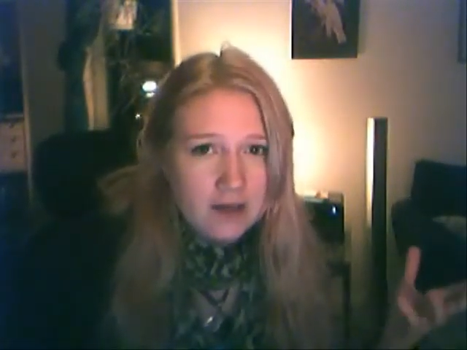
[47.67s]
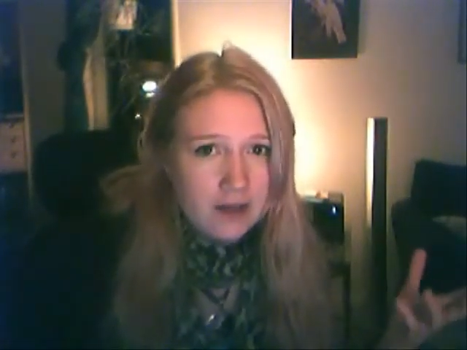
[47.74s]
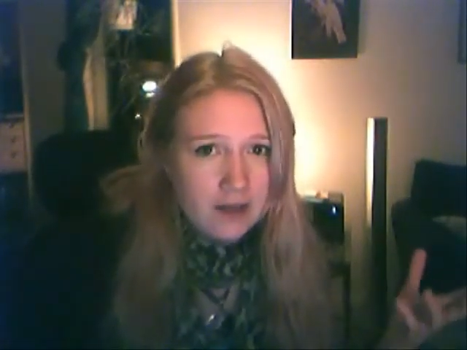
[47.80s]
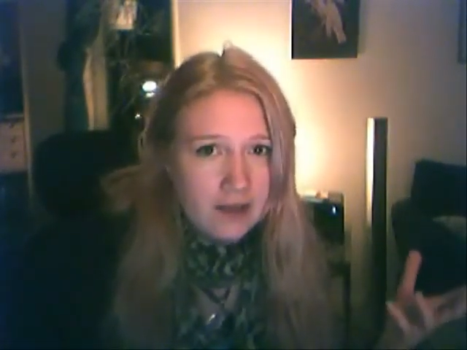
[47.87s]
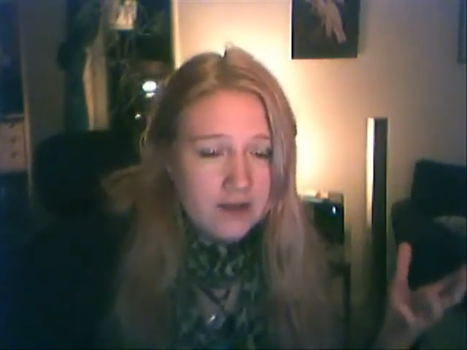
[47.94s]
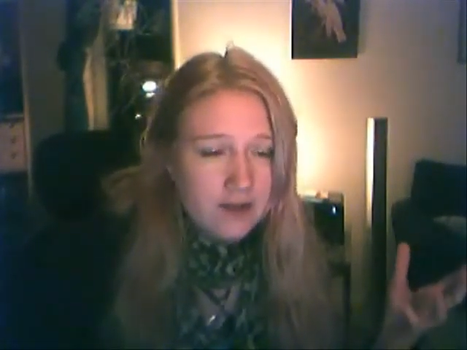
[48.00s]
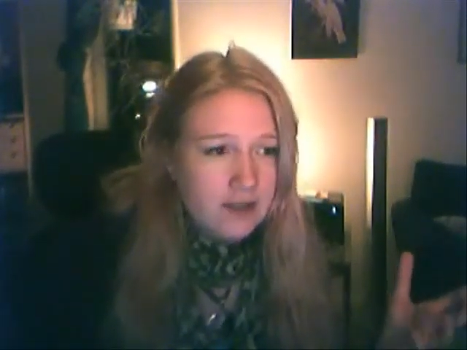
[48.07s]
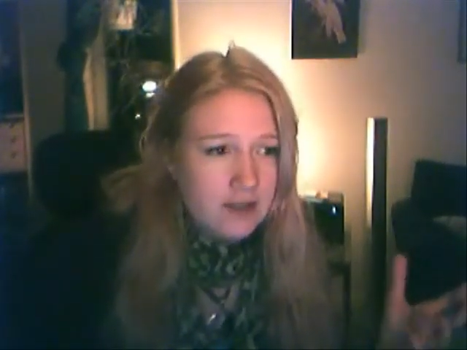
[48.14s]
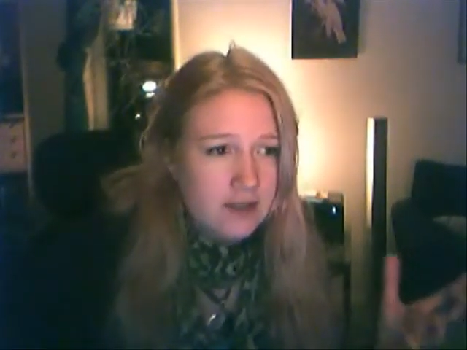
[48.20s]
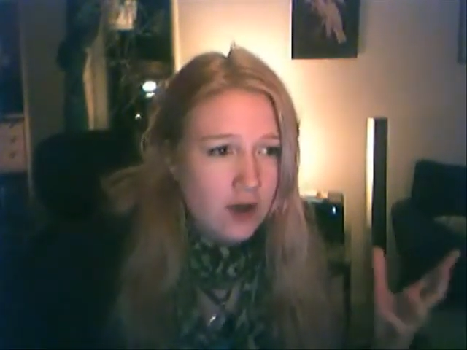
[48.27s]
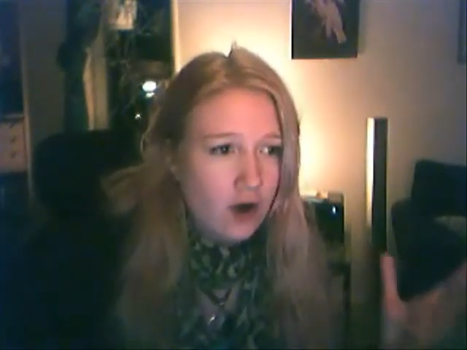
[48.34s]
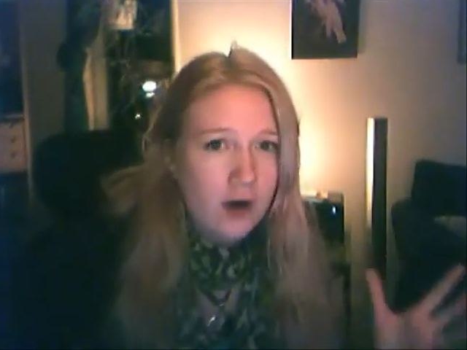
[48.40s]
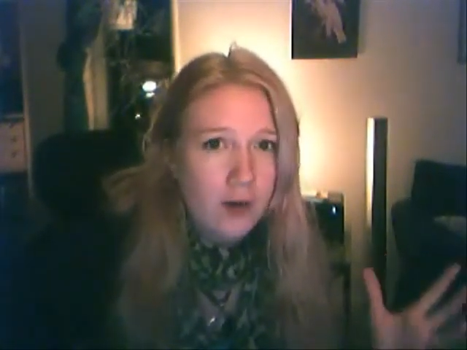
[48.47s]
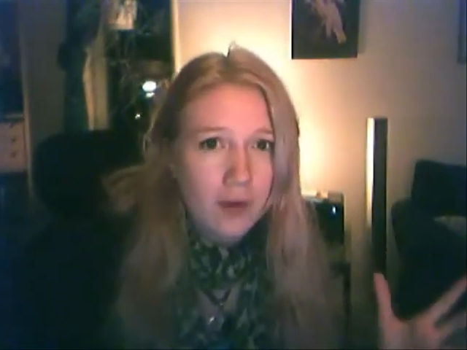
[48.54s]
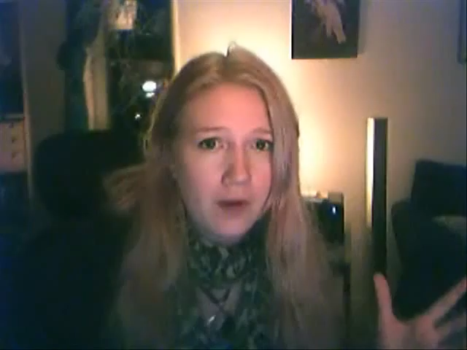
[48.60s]
it's
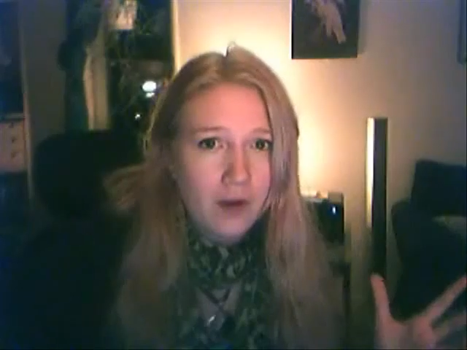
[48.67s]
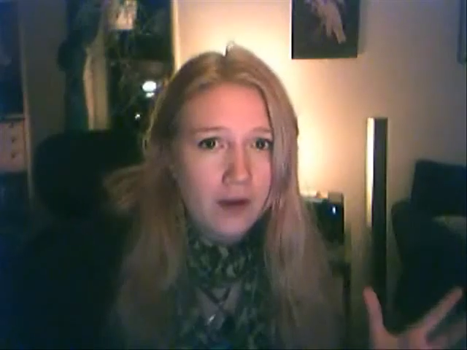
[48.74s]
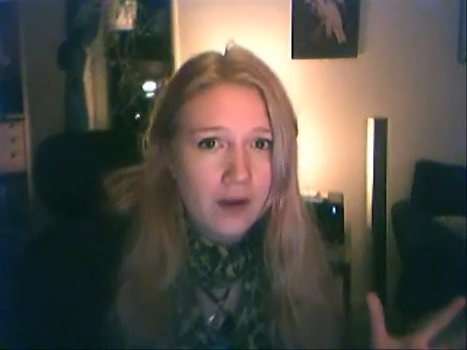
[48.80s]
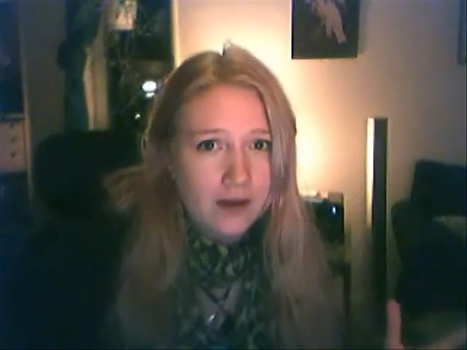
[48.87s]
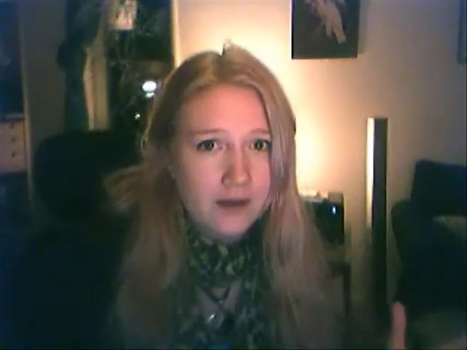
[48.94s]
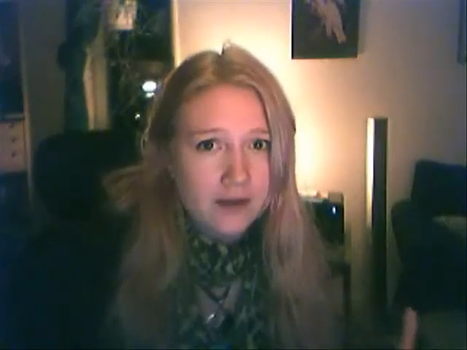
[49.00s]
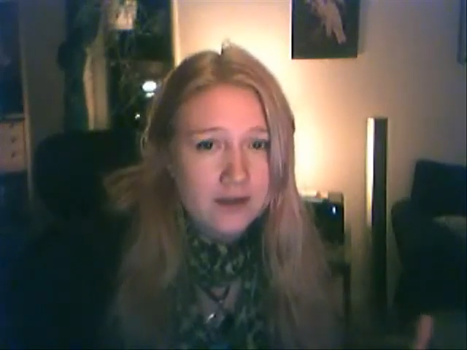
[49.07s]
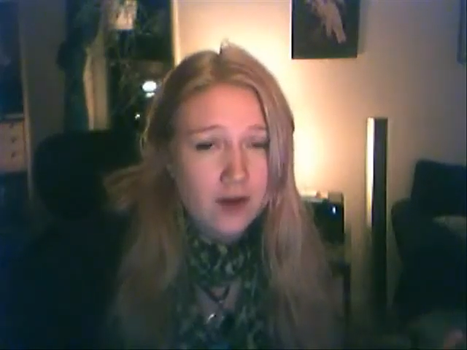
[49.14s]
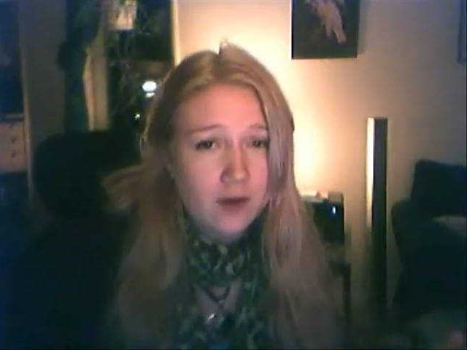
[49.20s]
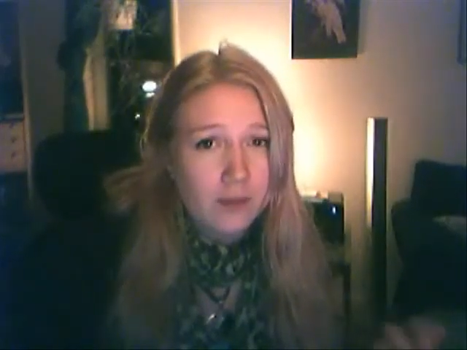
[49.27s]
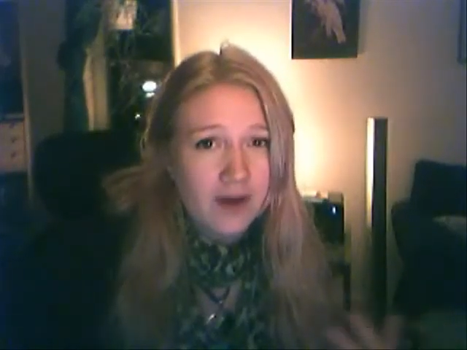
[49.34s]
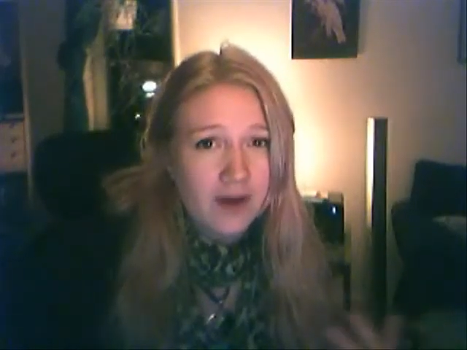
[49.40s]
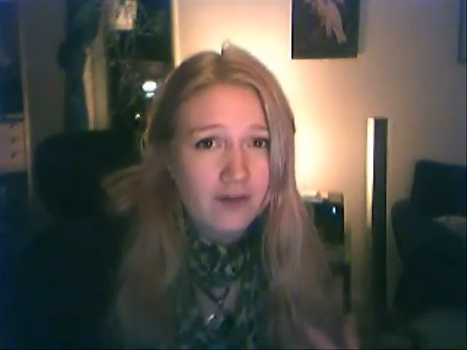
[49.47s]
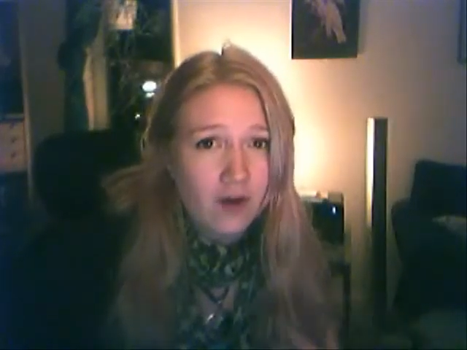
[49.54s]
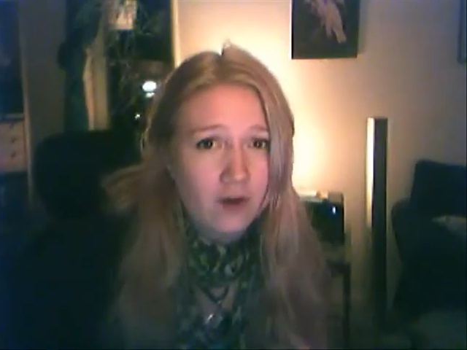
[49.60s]
horrible and it's all
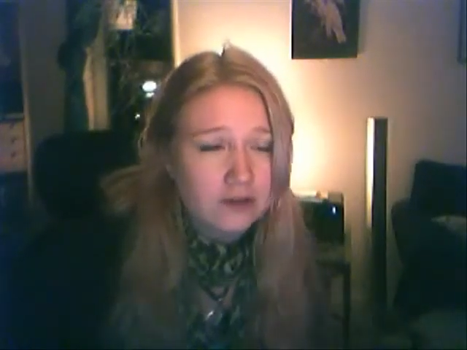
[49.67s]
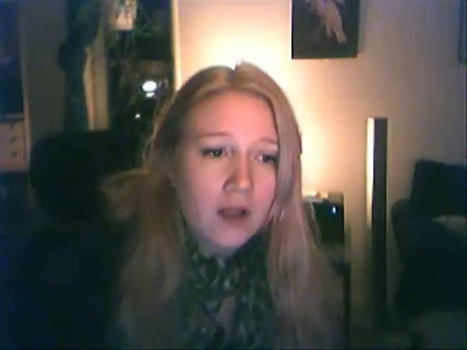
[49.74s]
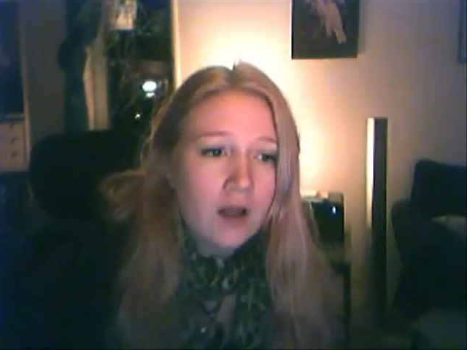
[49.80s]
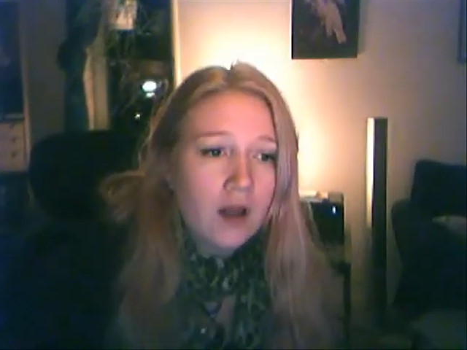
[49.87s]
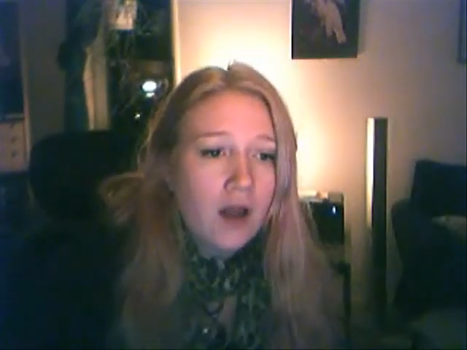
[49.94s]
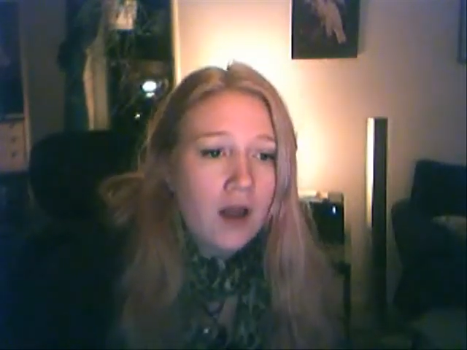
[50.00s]
my fault.